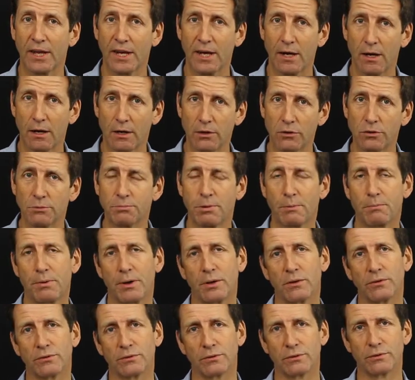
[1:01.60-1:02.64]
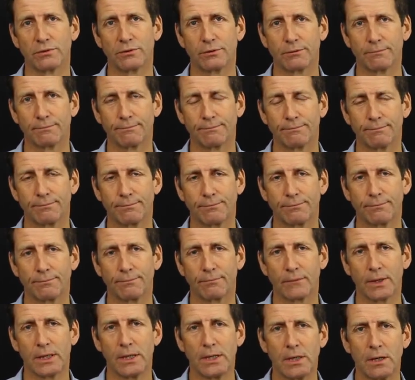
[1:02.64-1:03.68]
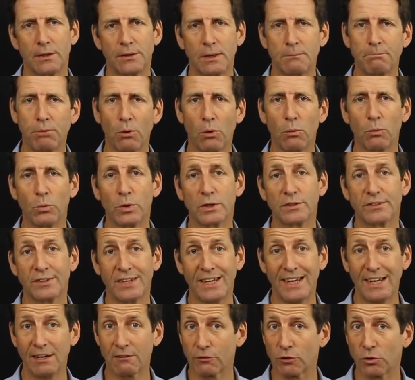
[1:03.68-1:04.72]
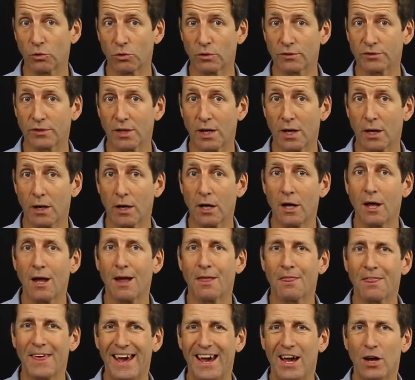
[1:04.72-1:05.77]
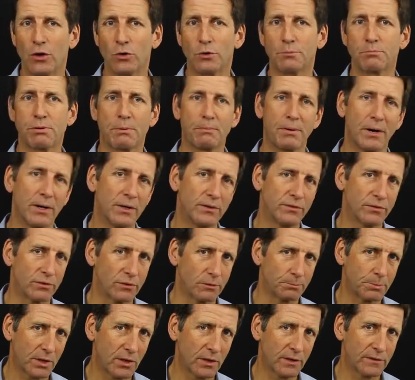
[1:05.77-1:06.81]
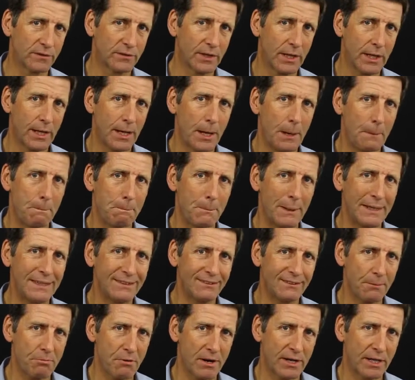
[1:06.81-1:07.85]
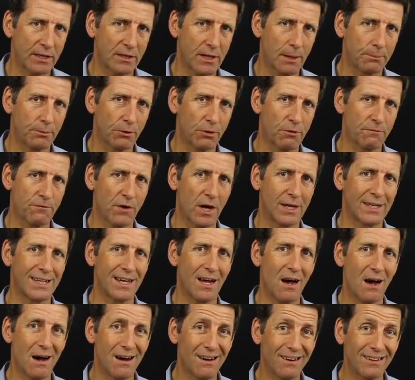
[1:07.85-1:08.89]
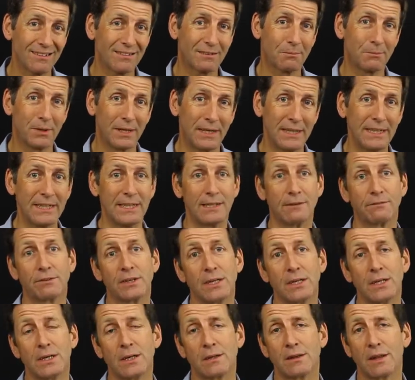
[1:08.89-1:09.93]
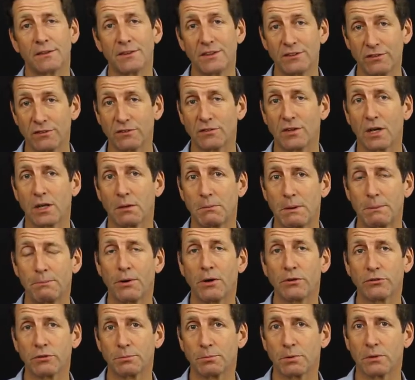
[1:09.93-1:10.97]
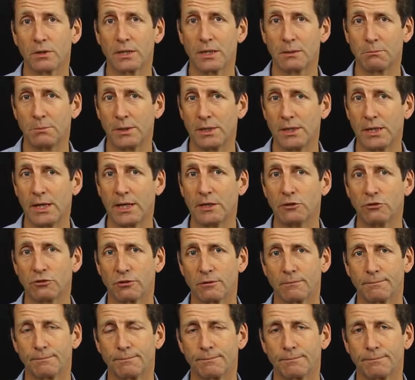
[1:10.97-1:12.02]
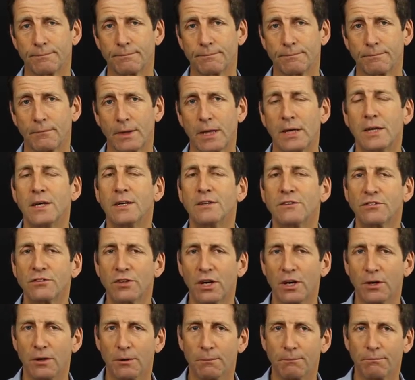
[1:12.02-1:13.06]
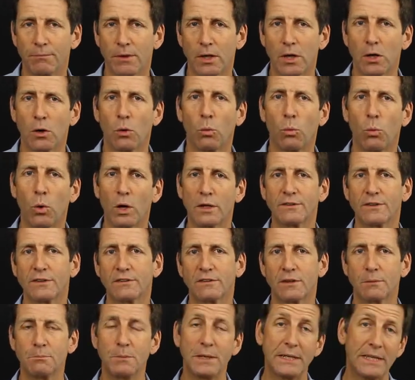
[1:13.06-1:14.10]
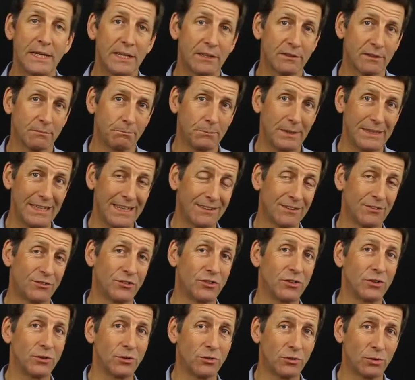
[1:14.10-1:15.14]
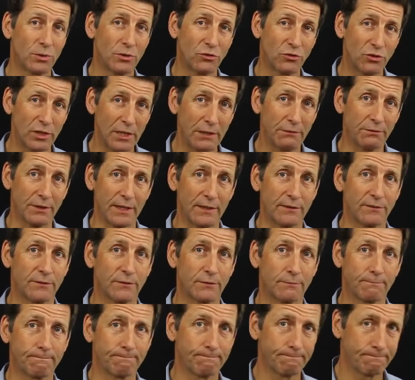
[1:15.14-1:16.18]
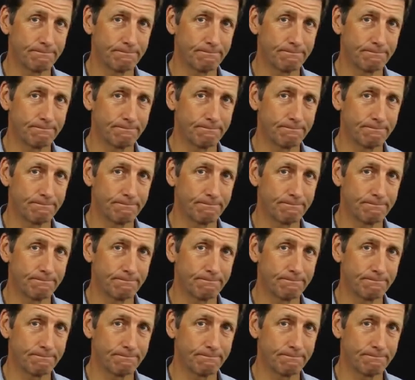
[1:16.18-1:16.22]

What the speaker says: their own proposals. The important words here, of course, are their own proposals, because many separating couples find it hard to believe that this is going to be possible in mediation. So, what does the mediator do to achieve this?